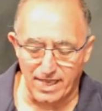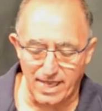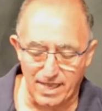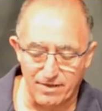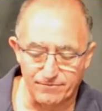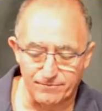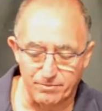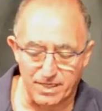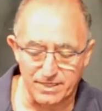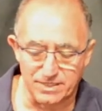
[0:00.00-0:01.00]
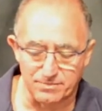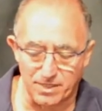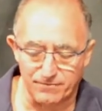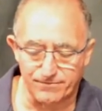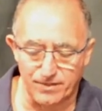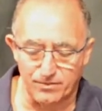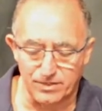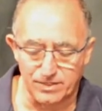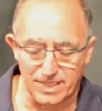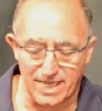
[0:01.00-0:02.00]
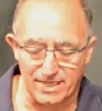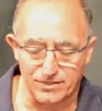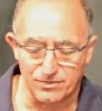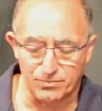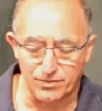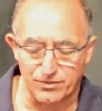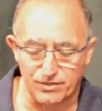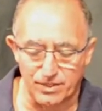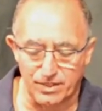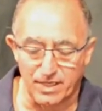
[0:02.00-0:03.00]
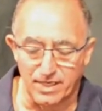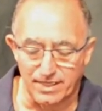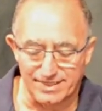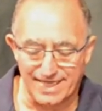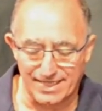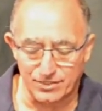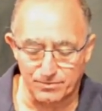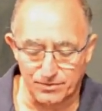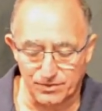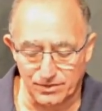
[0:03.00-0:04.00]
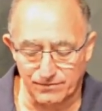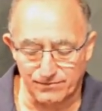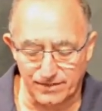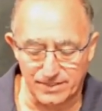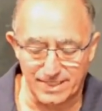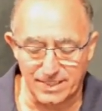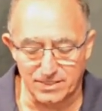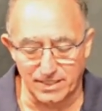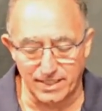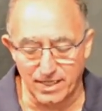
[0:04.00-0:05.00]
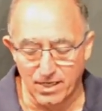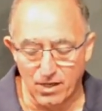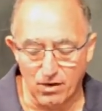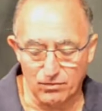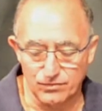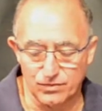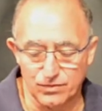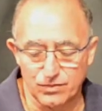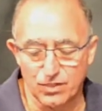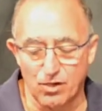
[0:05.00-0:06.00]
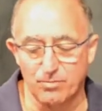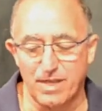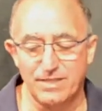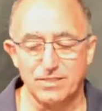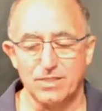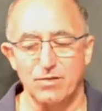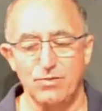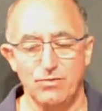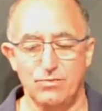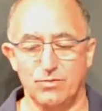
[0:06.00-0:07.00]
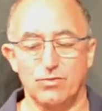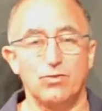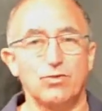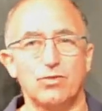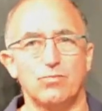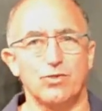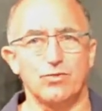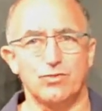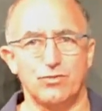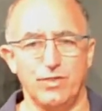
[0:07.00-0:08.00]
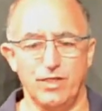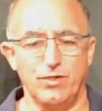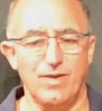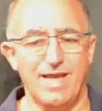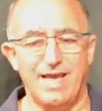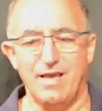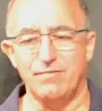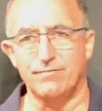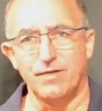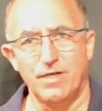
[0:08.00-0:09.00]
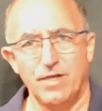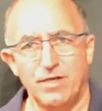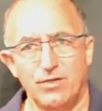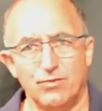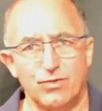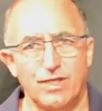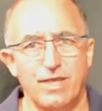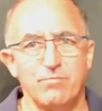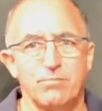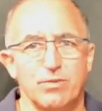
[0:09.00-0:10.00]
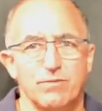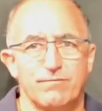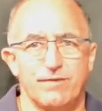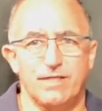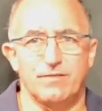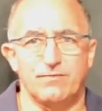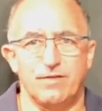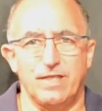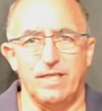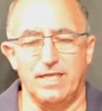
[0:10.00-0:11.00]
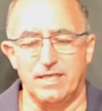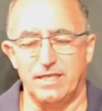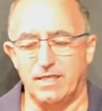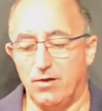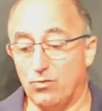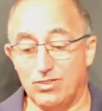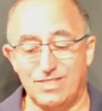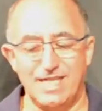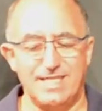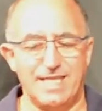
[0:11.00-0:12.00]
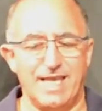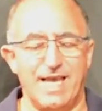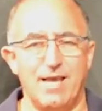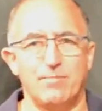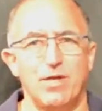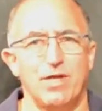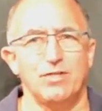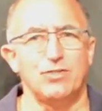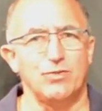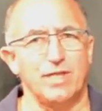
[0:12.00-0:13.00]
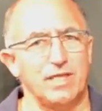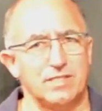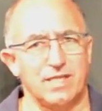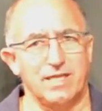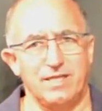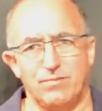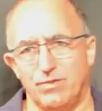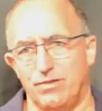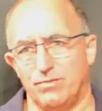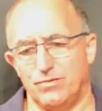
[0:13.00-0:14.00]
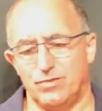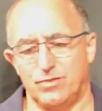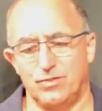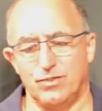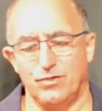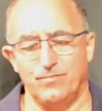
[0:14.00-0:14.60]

have my smartphone attached with the attachment that fits easily onto the top. And so you can look at what you're doing. You have your gimbal effectively, or Steadicam, doing exactly what you want to do.